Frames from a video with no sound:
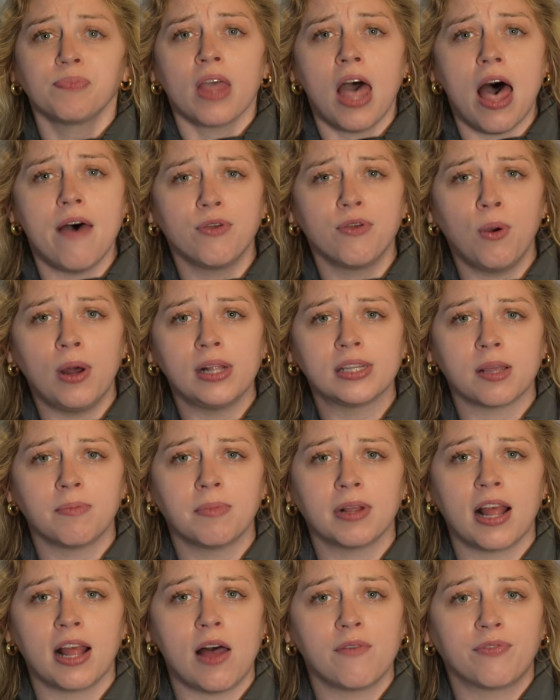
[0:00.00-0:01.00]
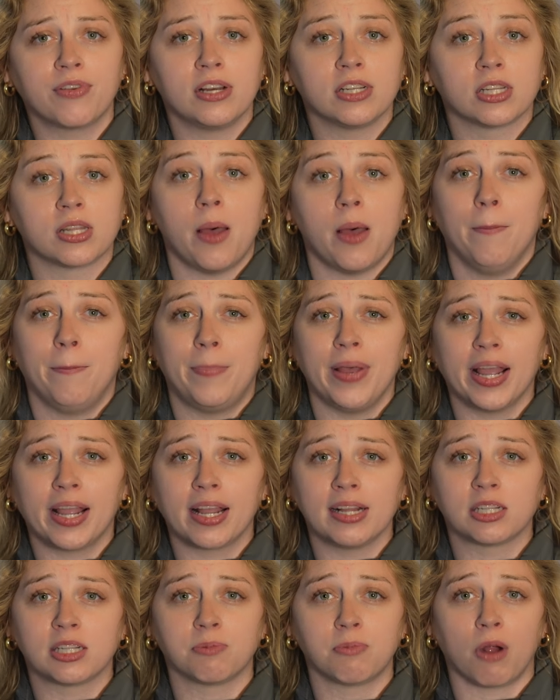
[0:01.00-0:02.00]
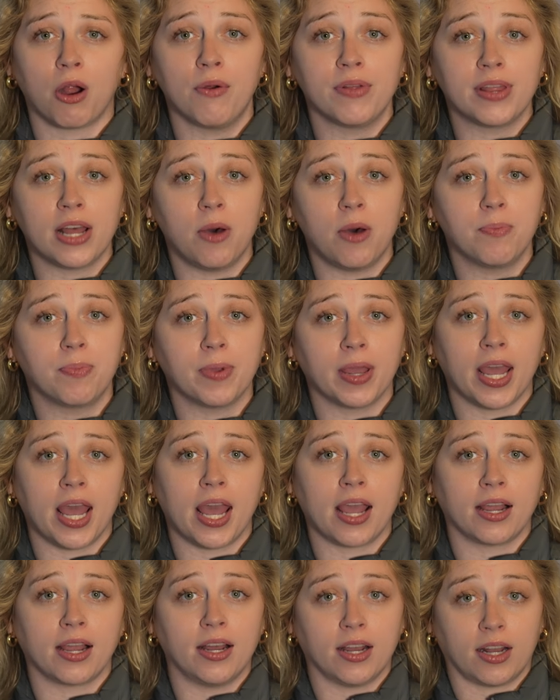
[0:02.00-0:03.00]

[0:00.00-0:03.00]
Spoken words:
If you want something that feels big and smart without being